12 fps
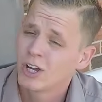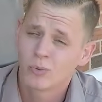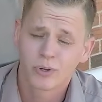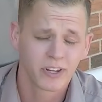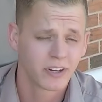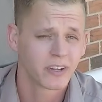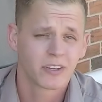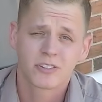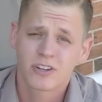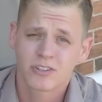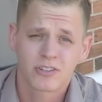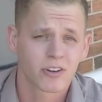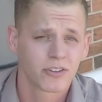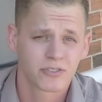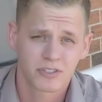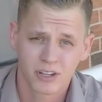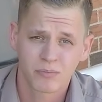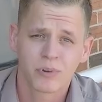We did it in just under
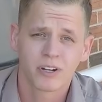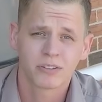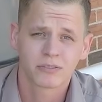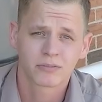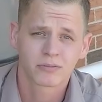10 minutes.